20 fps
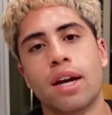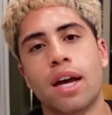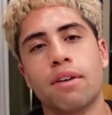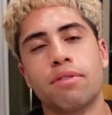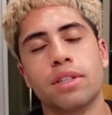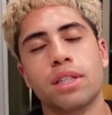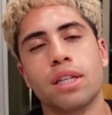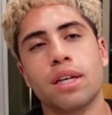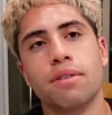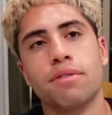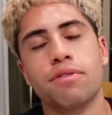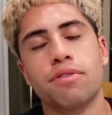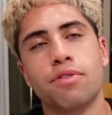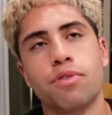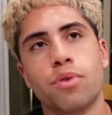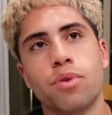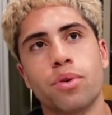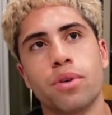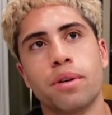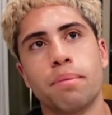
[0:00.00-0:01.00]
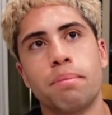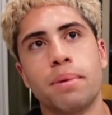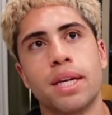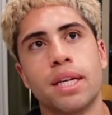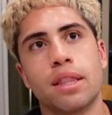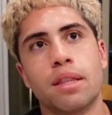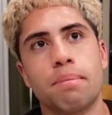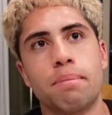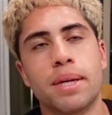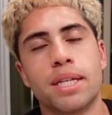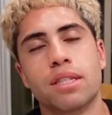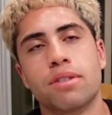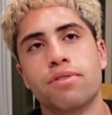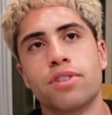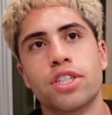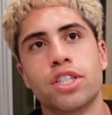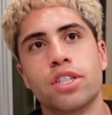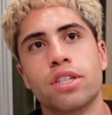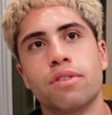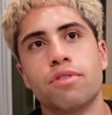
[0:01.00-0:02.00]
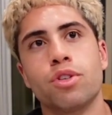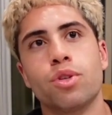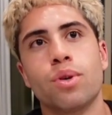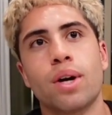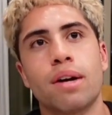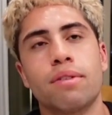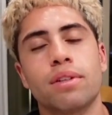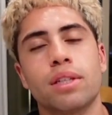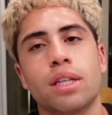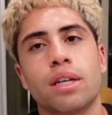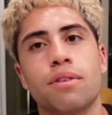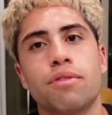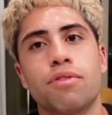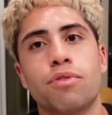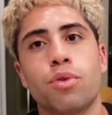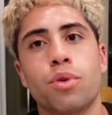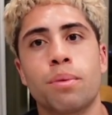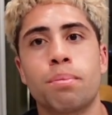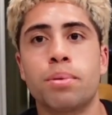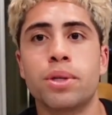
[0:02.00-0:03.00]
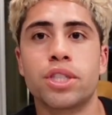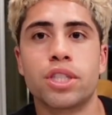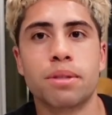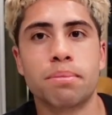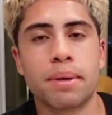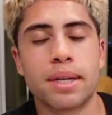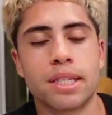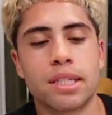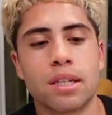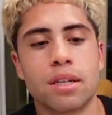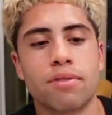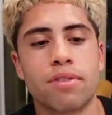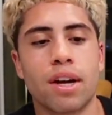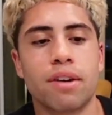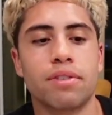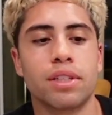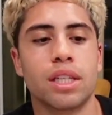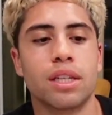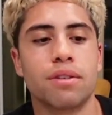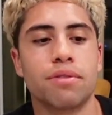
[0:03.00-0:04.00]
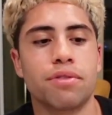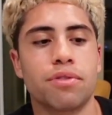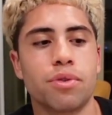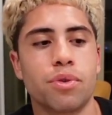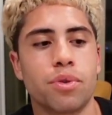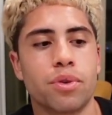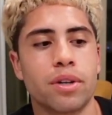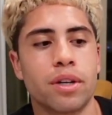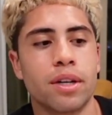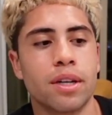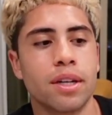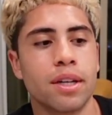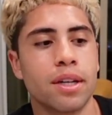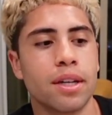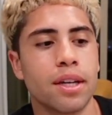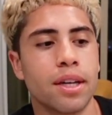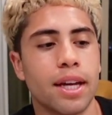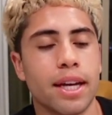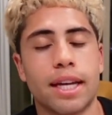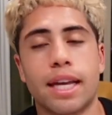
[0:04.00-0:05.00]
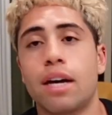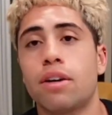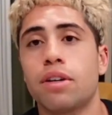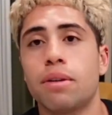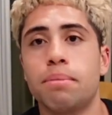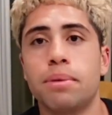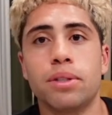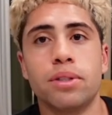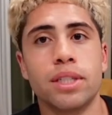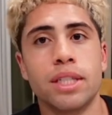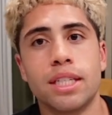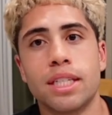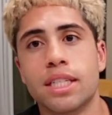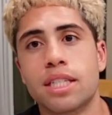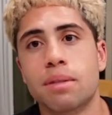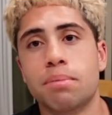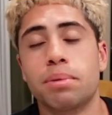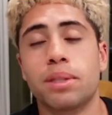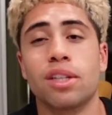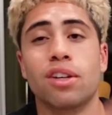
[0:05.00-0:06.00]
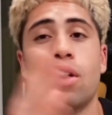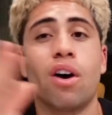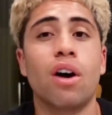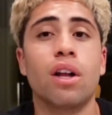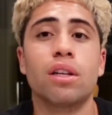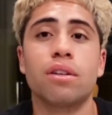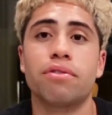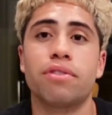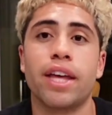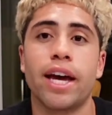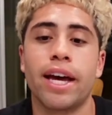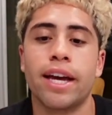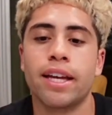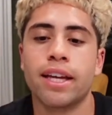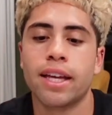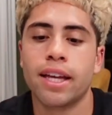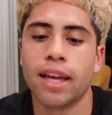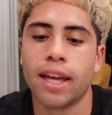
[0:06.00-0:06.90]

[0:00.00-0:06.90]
I have a love for being the best version of you. I have a love for pushing myself. I have a love for accountability, discipline, all of that.